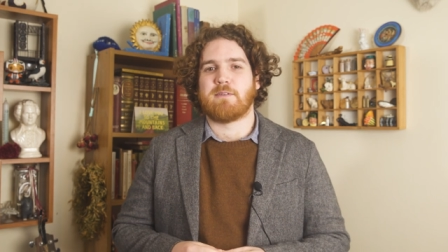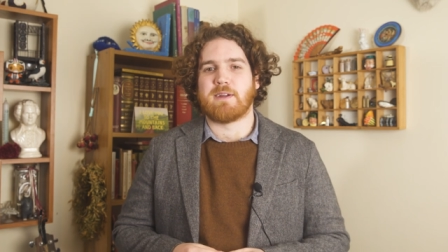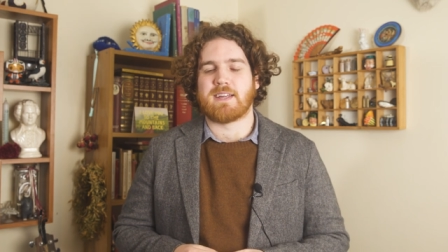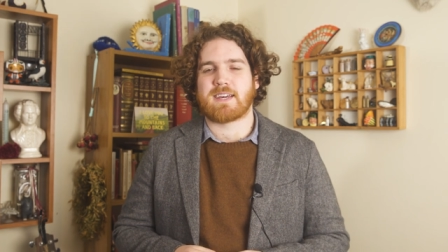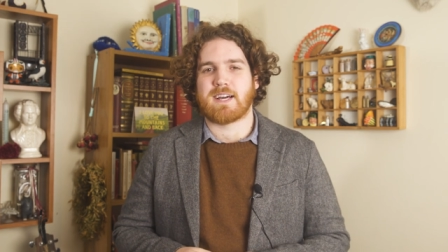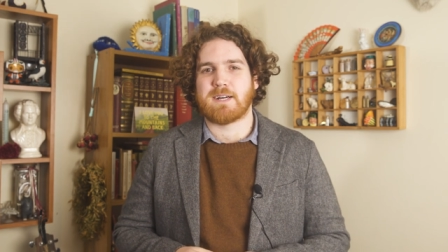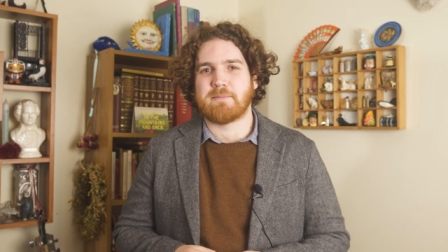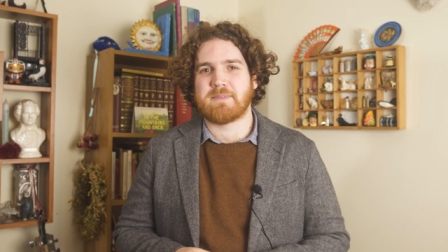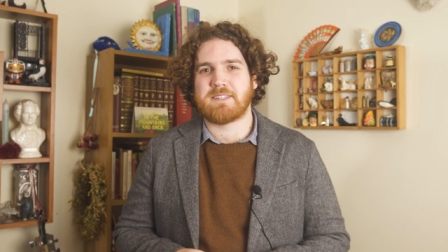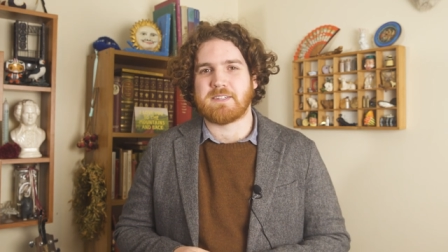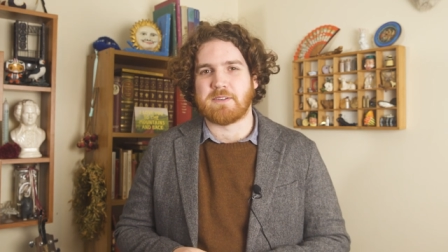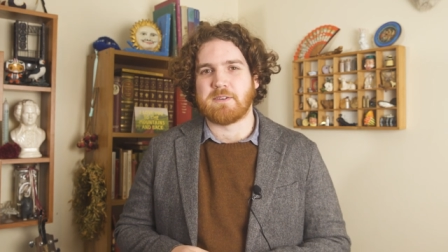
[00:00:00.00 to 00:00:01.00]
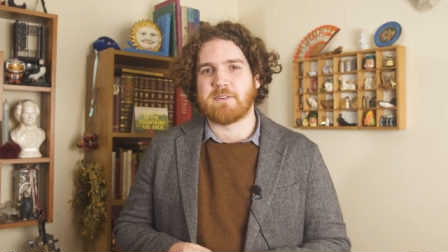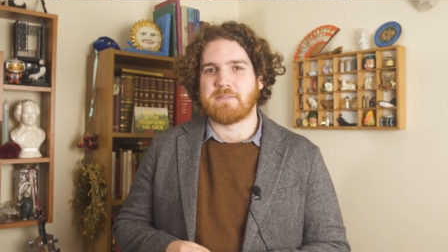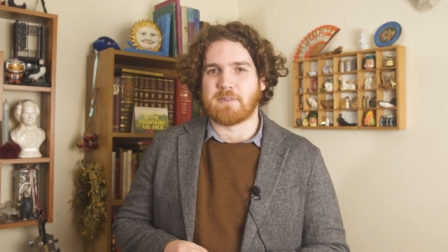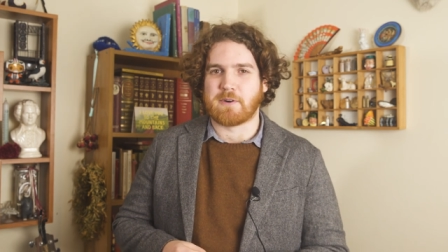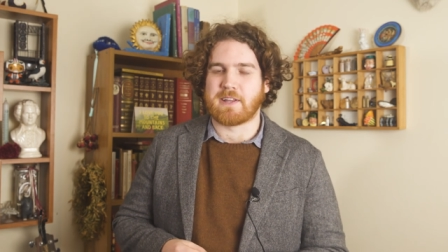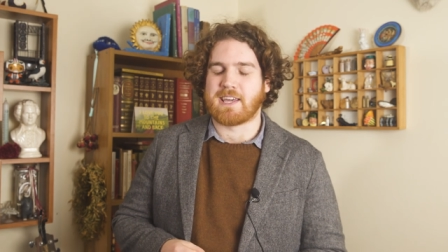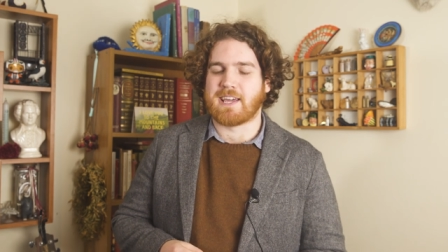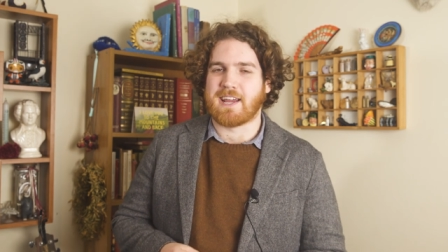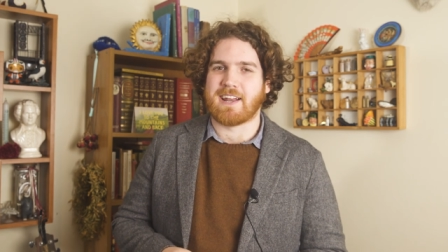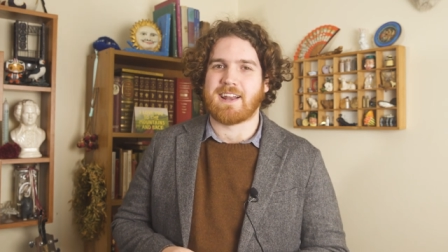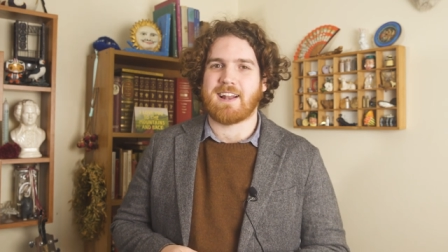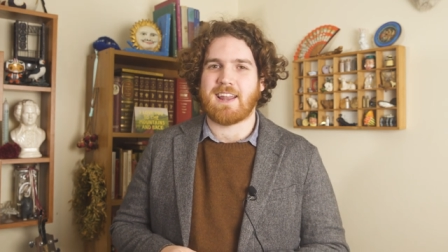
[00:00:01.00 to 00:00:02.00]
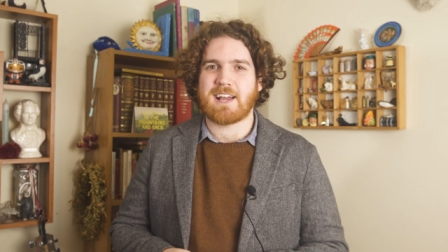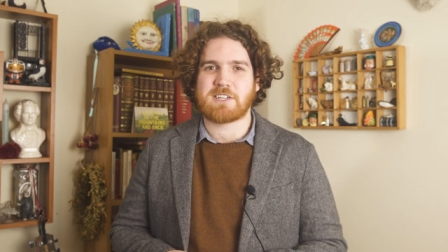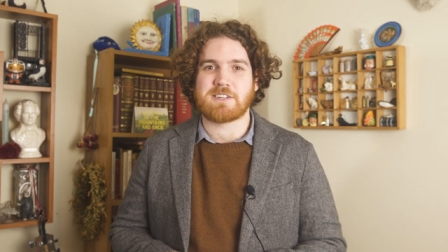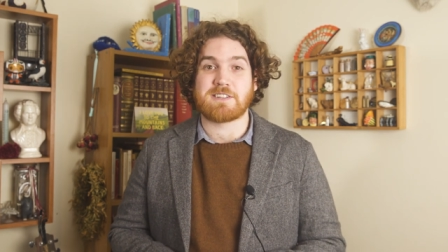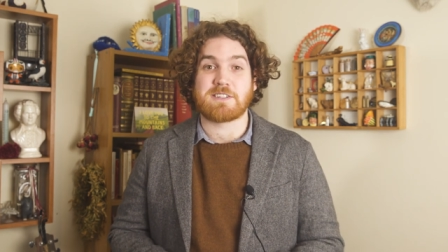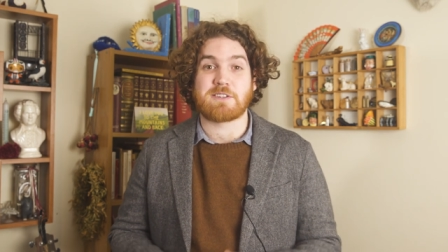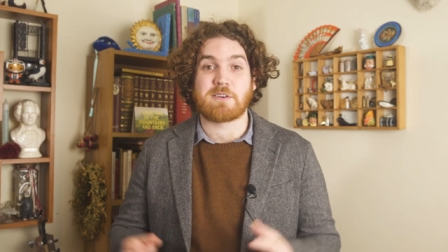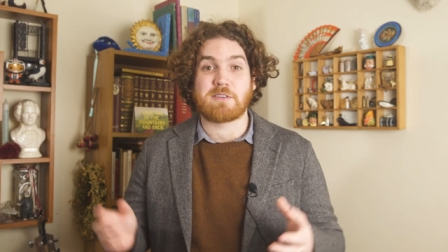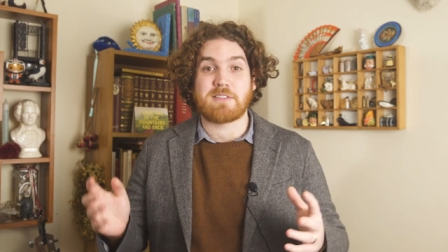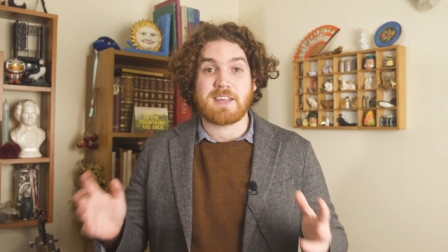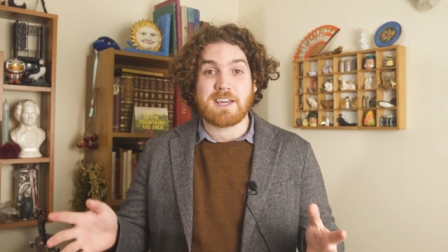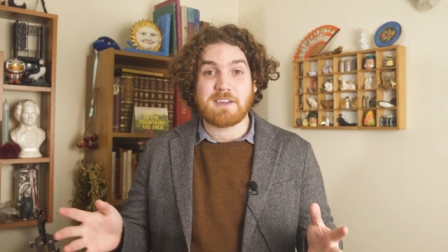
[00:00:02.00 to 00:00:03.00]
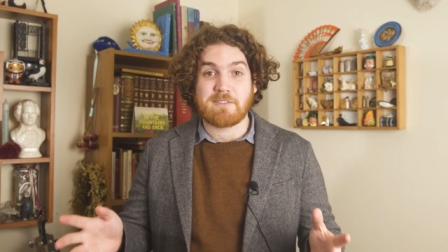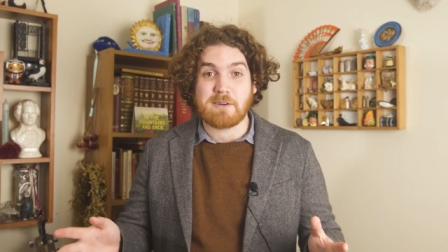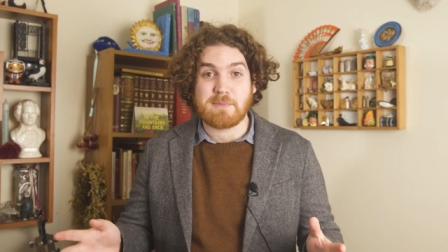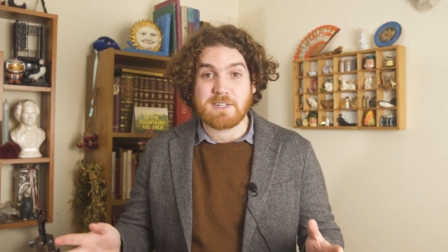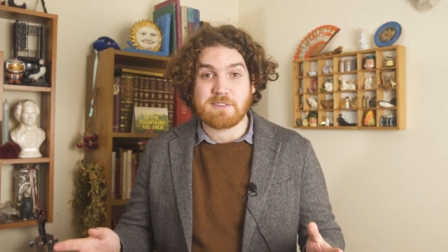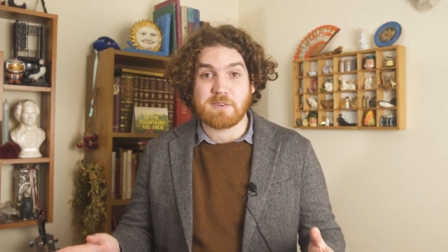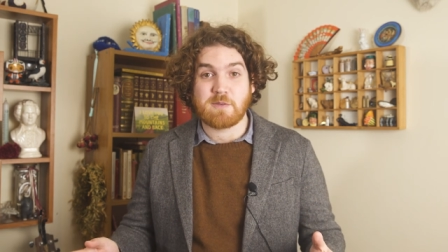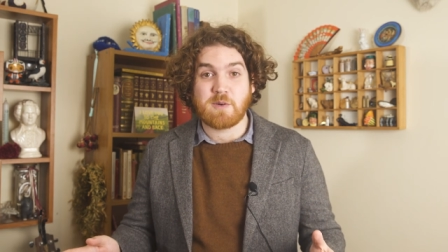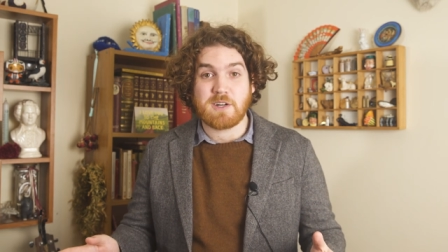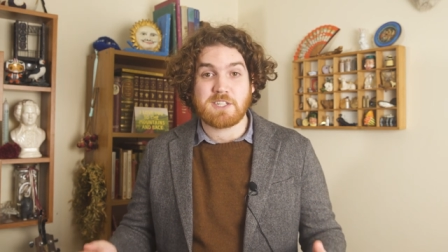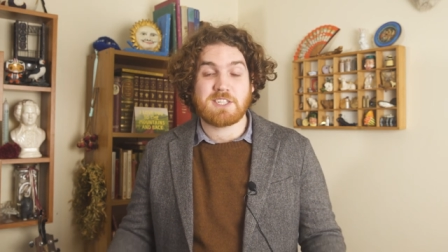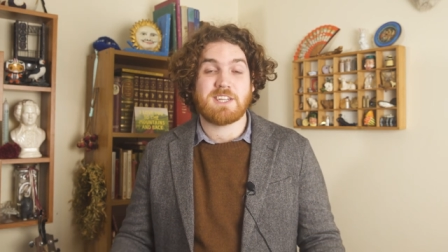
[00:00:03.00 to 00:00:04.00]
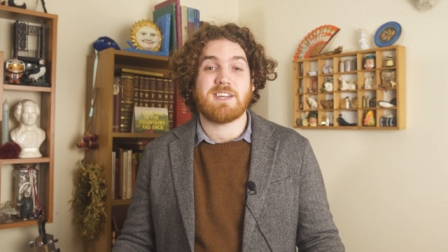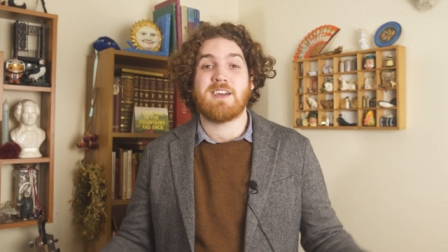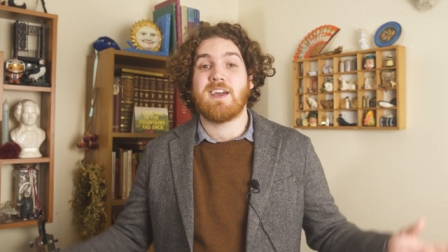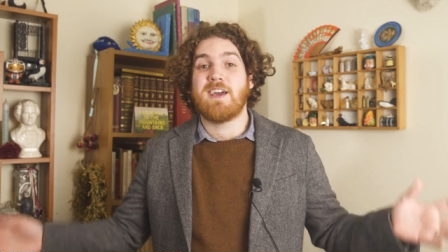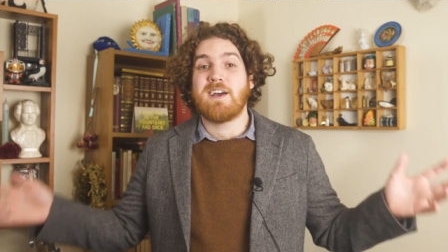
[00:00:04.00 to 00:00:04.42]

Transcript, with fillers: when it comes to voting in an election. So thank you very much for watching.